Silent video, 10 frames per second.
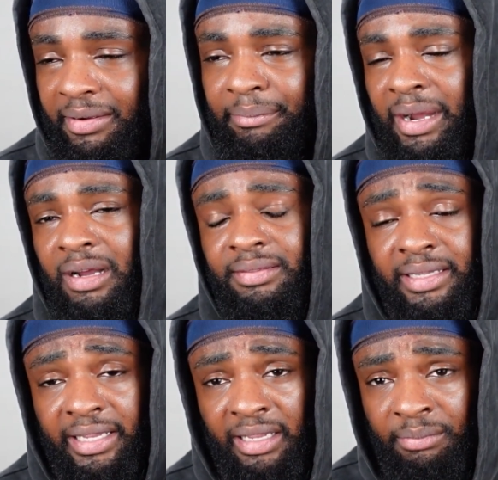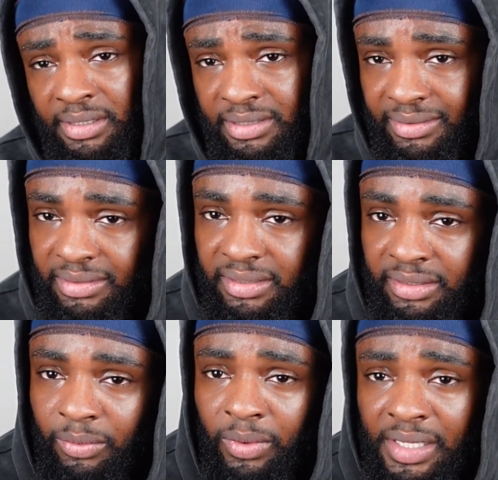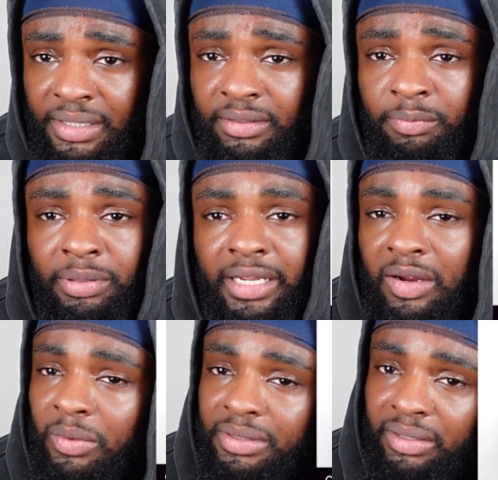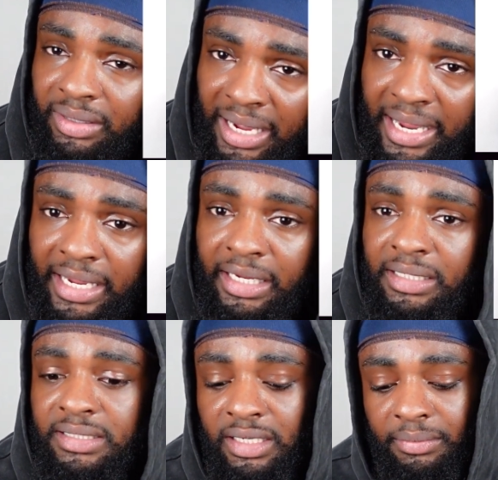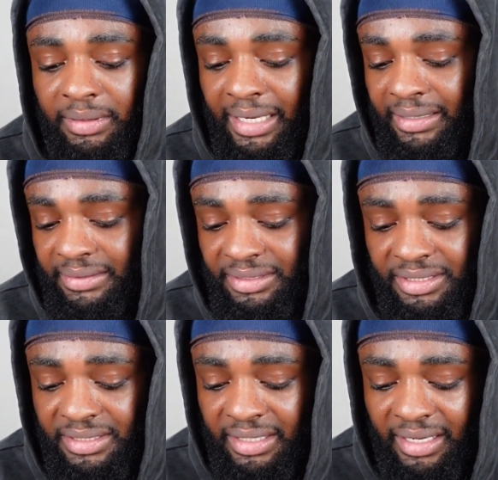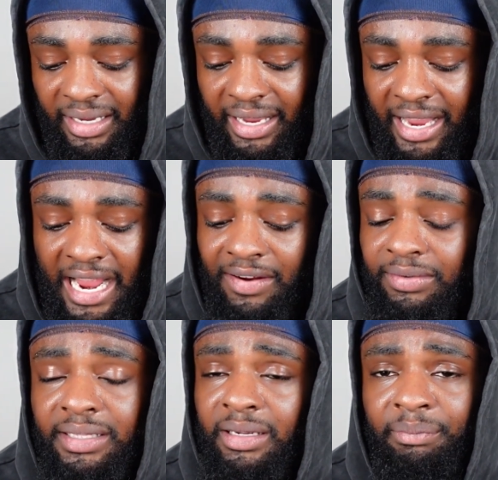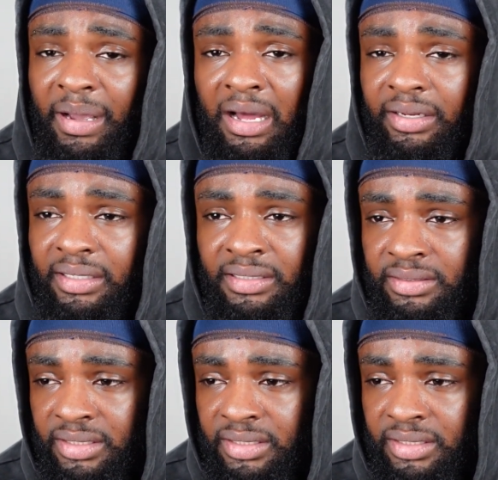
about the images and the way that they're playing with the light and some, like, just everything about it is